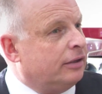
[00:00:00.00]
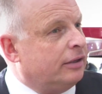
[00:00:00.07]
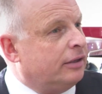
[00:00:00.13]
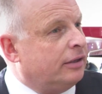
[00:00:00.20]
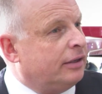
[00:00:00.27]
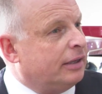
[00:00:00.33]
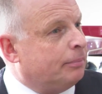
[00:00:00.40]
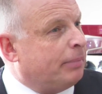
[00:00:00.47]

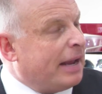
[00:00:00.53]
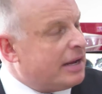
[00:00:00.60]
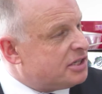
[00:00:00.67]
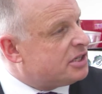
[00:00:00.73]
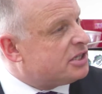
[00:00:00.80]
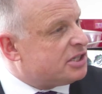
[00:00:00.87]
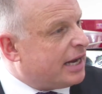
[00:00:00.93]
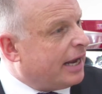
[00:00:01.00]
The
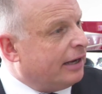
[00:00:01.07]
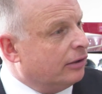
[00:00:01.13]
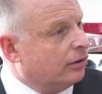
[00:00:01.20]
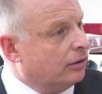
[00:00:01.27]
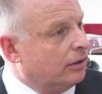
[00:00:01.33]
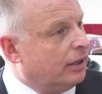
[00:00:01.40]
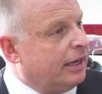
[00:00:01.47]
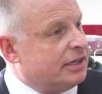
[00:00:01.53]
best
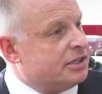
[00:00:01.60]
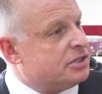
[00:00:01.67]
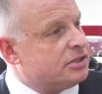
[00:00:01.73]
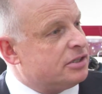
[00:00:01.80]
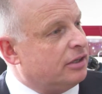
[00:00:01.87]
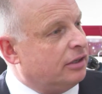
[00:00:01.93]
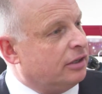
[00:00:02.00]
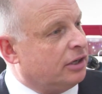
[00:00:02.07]
sale
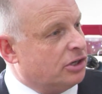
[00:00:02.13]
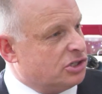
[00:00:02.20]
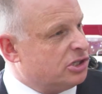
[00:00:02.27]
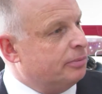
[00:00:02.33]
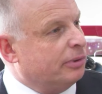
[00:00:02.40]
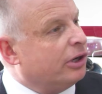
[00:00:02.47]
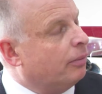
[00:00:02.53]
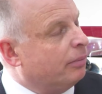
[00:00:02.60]
is a
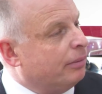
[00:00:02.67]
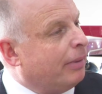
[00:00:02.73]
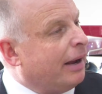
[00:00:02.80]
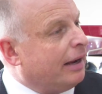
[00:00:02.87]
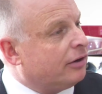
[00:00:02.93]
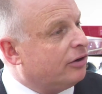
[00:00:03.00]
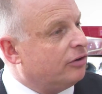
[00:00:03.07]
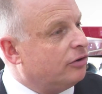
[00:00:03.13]
customer coming
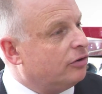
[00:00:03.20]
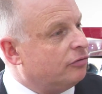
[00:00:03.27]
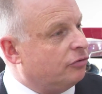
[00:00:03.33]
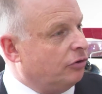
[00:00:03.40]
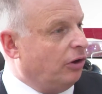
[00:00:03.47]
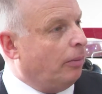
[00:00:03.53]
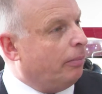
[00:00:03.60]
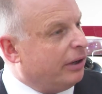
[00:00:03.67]
back
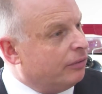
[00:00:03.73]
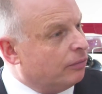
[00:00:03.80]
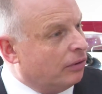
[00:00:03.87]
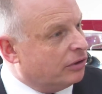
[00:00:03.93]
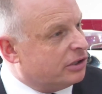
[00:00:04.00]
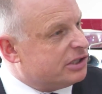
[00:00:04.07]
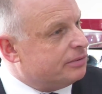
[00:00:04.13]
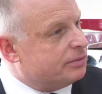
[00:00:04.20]
for a repeat one
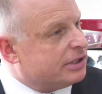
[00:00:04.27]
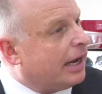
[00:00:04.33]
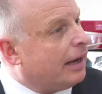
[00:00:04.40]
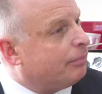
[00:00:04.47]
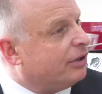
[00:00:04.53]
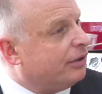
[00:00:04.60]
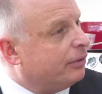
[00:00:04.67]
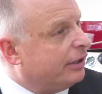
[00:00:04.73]
because he was
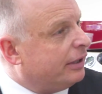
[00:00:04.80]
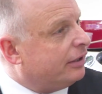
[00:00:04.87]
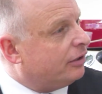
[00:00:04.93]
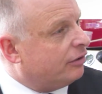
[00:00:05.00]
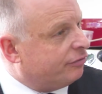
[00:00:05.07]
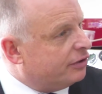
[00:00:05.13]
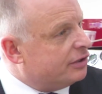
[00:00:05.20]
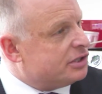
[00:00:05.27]
happy with it the
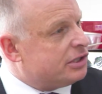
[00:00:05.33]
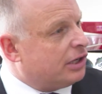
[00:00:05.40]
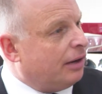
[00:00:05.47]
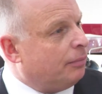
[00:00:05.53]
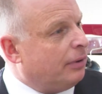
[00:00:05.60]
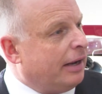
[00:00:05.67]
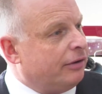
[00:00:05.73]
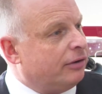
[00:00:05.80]
first
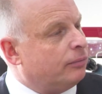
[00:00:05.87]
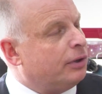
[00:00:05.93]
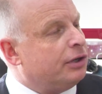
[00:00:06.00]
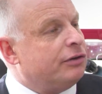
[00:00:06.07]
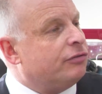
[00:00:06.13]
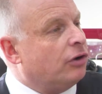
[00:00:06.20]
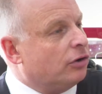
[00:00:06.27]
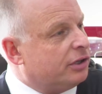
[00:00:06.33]
time round. And when
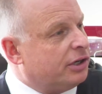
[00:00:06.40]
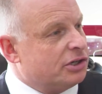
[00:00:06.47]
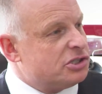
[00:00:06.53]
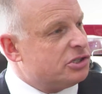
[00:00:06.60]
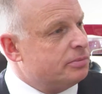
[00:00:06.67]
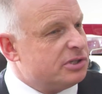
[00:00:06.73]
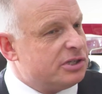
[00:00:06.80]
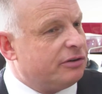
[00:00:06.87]
you've got
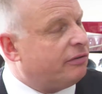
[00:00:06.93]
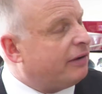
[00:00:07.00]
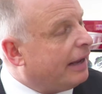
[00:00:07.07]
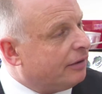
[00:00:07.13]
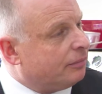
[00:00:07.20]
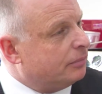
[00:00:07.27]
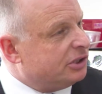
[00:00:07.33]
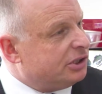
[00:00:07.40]
customers that have
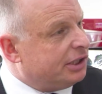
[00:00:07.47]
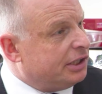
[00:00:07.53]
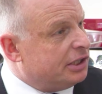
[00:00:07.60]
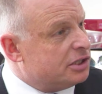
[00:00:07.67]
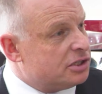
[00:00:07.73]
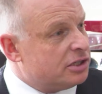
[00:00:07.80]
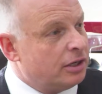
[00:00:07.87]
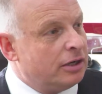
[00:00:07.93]
had
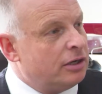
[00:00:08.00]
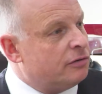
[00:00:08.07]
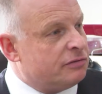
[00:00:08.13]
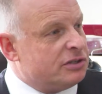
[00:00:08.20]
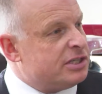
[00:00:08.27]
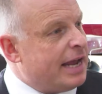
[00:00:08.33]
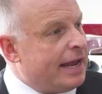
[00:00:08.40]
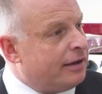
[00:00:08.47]
machines for
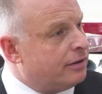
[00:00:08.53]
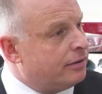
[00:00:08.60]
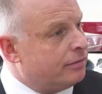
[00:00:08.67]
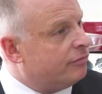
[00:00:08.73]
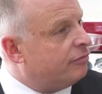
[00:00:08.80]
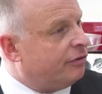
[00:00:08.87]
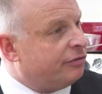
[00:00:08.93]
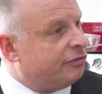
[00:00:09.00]
10,
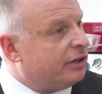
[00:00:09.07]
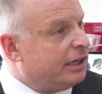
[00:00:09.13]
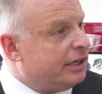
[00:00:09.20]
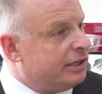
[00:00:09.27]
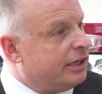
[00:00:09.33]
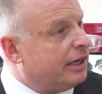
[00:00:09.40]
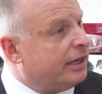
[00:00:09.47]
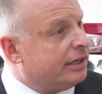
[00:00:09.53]

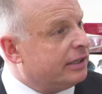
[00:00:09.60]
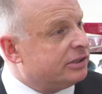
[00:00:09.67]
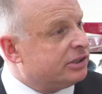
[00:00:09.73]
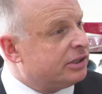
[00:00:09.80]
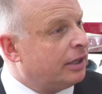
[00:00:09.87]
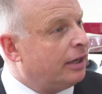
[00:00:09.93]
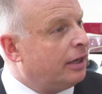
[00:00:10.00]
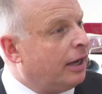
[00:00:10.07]
15 years
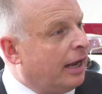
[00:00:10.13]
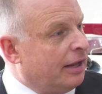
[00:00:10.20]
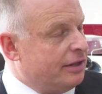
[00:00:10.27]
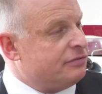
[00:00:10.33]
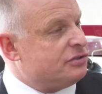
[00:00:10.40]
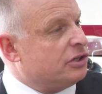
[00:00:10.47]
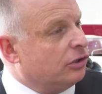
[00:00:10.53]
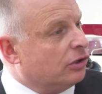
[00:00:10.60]
and
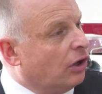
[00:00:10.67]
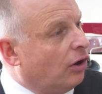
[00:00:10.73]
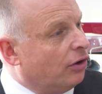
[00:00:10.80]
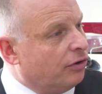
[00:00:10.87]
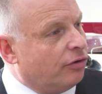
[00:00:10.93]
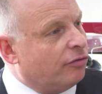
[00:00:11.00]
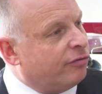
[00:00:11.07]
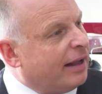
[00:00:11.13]
they've still got
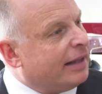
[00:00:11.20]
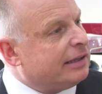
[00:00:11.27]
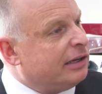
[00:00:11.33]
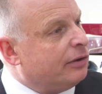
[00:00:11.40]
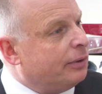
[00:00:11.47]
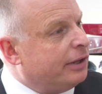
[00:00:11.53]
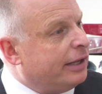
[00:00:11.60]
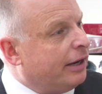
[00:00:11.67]

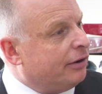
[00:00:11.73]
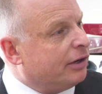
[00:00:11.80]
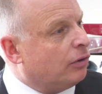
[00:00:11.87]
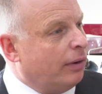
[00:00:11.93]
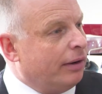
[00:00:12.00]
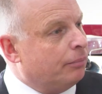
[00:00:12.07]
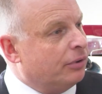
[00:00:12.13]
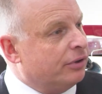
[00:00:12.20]
value in their
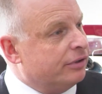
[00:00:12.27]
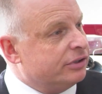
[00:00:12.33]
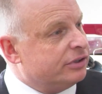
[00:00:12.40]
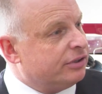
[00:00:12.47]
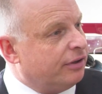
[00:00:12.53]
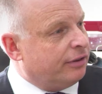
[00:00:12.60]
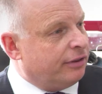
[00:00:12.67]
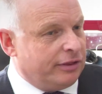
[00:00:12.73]
equipment,
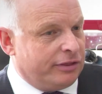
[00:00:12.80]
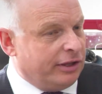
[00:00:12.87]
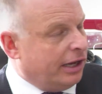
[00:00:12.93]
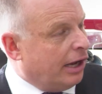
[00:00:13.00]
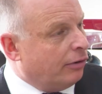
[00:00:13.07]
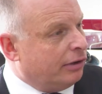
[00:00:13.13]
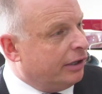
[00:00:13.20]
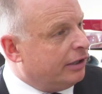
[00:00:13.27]
the
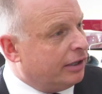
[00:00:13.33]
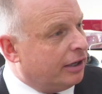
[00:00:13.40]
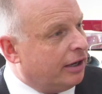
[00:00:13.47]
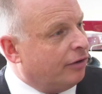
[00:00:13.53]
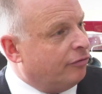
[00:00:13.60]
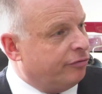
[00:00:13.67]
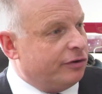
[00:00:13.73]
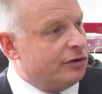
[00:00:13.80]
only
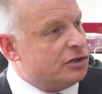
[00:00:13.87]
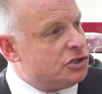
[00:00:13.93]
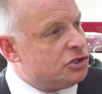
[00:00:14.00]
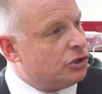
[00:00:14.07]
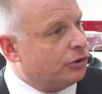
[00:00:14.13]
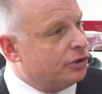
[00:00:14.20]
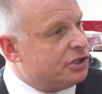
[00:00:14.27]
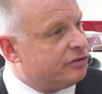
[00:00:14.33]
and first
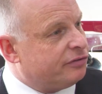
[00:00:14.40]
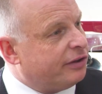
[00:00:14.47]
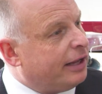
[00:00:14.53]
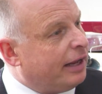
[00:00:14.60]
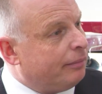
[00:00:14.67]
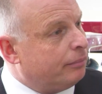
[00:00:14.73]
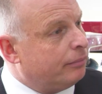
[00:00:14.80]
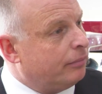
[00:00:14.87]
choice for
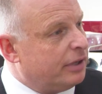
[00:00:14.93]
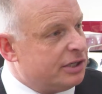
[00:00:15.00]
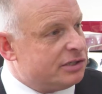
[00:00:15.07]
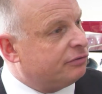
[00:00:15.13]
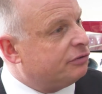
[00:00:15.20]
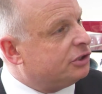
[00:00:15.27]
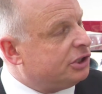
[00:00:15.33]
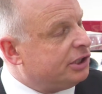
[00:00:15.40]
them is a
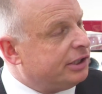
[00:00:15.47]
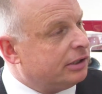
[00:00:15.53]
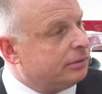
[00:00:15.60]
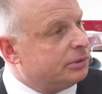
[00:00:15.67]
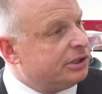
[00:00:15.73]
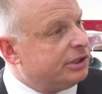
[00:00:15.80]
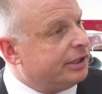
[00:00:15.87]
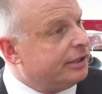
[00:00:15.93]
Fracino
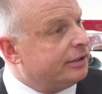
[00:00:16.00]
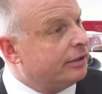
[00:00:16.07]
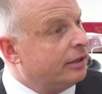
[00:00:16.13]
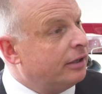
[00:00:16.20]
machine.